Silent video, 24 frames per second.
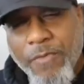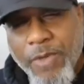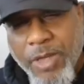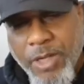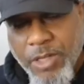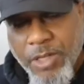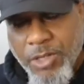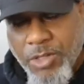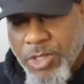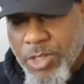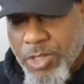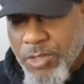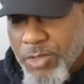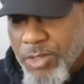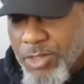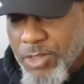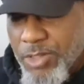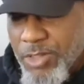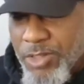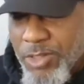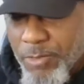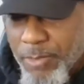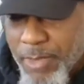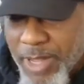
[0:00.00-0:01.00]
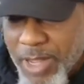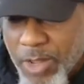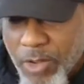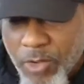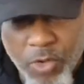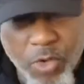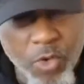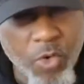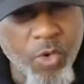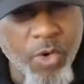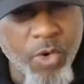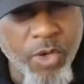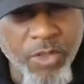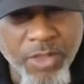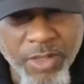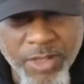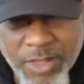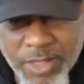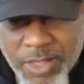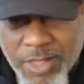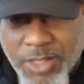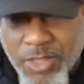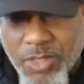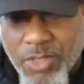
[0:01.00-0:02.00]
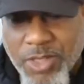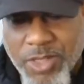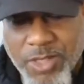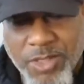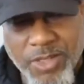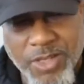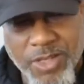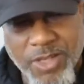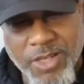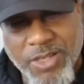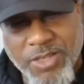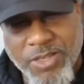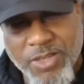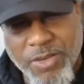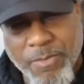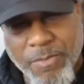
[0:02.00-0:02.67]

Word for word: finishing this is about going the distance it's